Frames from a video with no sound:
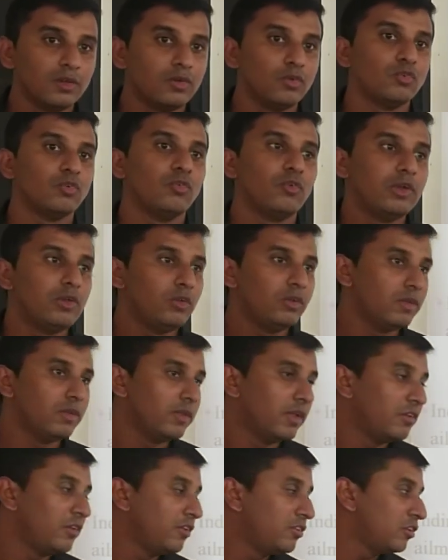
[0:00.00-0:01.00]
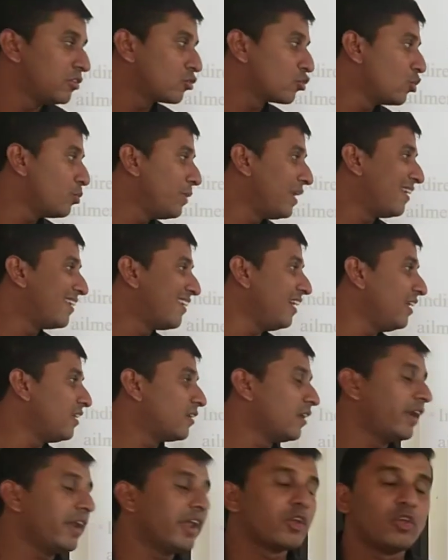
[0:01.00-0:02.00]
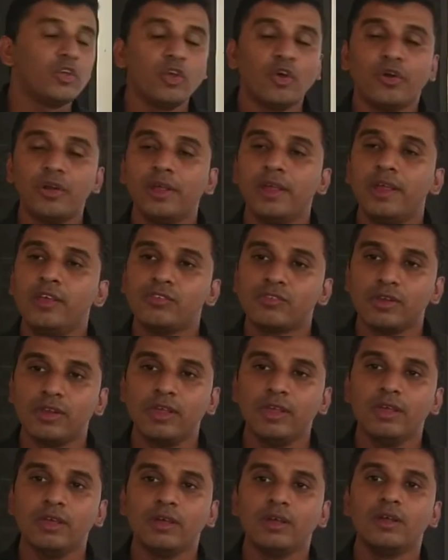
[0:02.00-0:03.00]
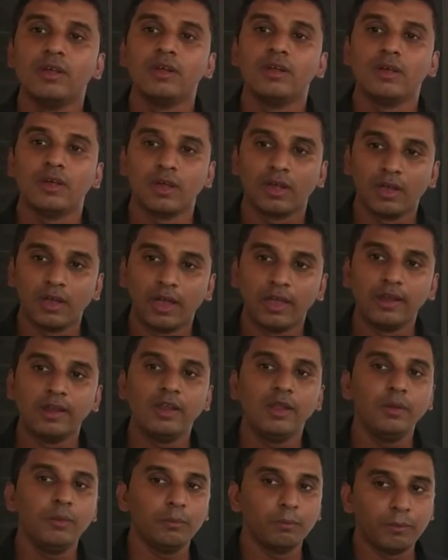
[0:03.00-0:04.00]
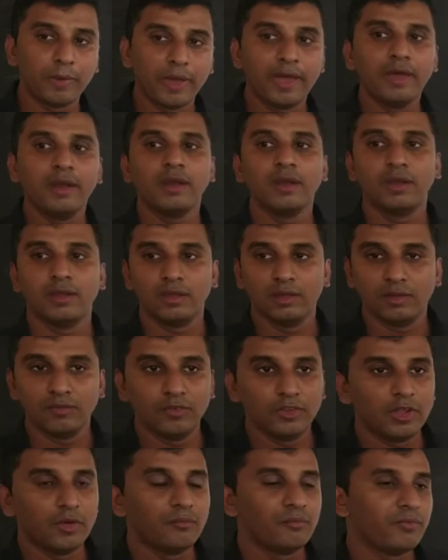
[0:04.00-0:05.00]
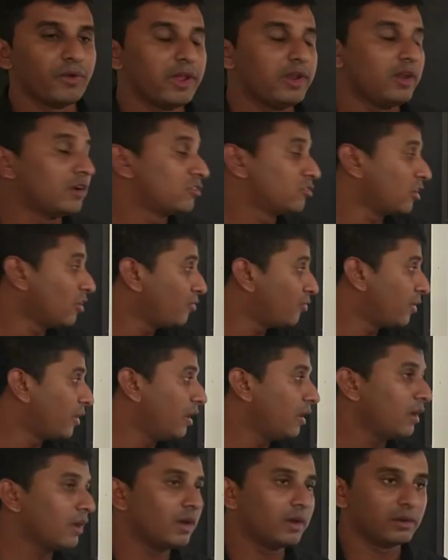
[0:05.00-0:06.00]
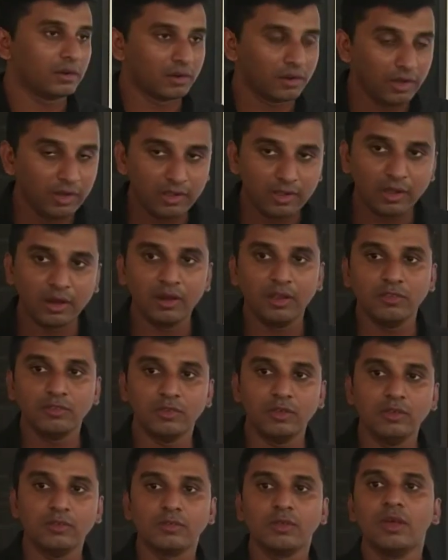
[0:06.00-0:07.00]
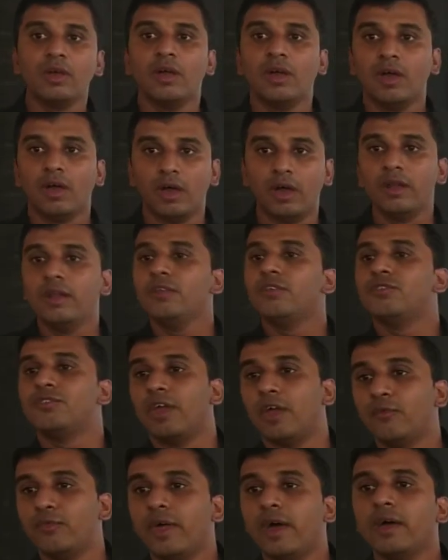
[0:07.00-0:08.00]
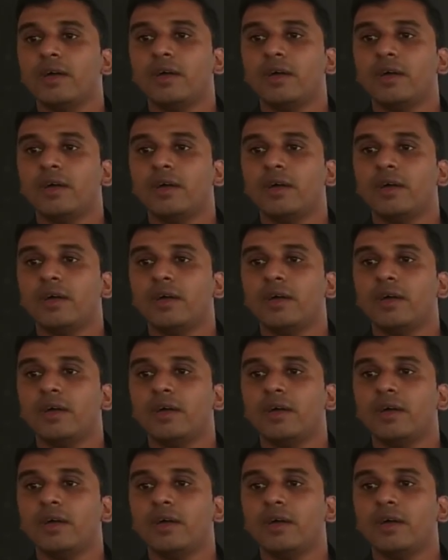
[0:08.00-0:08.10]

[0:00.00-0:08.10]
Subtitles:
So when the disease could be treated, cured easily, kindly bear with the pain and suffering, and treat the disease and save the